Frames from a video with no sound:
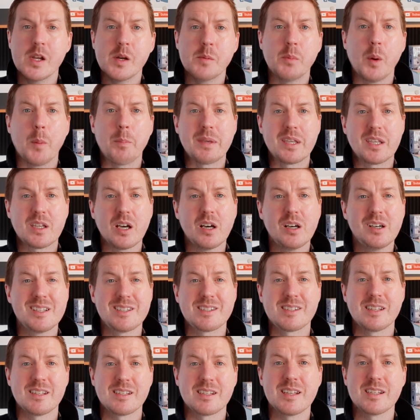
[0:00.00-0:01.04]
But
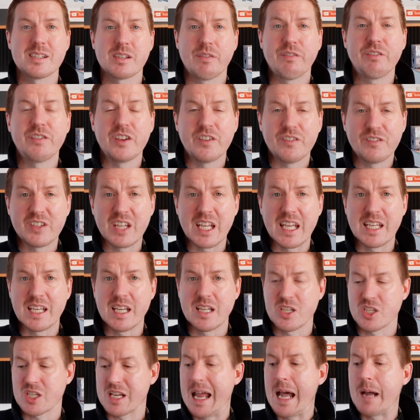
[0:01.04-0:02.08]
because this is a
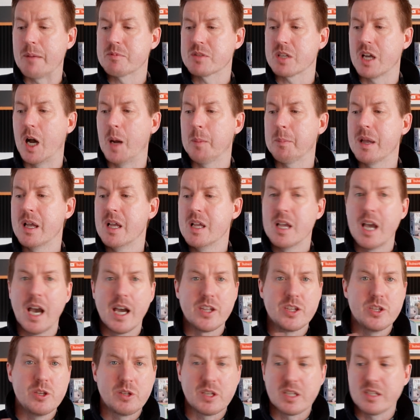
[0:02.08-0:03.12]
15-inch laptop
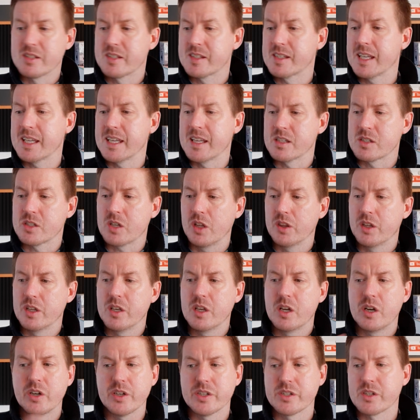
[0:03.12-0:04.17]
and you can see it's got the
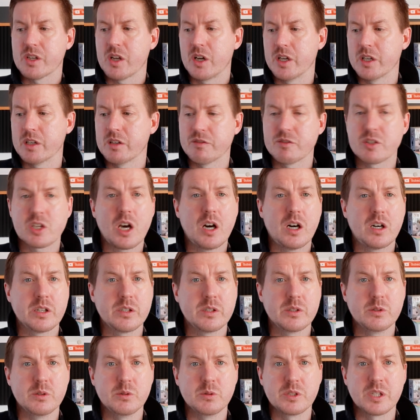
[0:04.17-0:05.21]
nice kind of
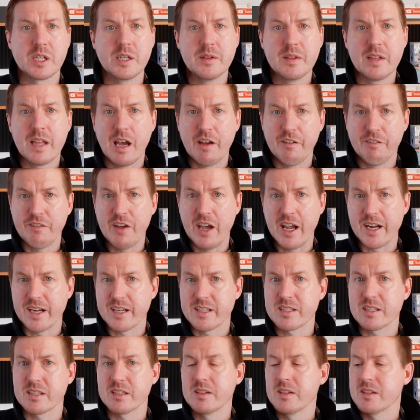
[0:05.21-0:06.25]
tiled
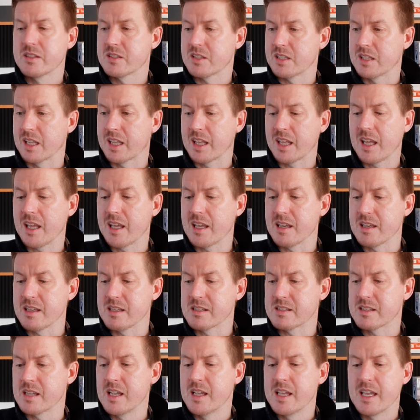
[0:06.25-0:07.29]
effect to the
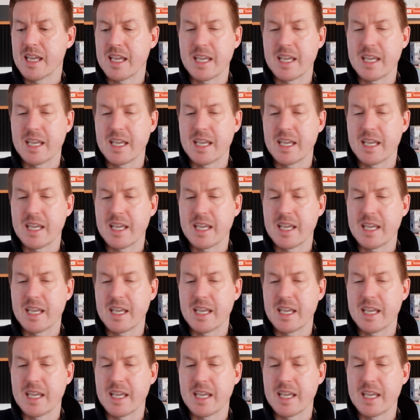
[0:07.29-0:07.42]
keys,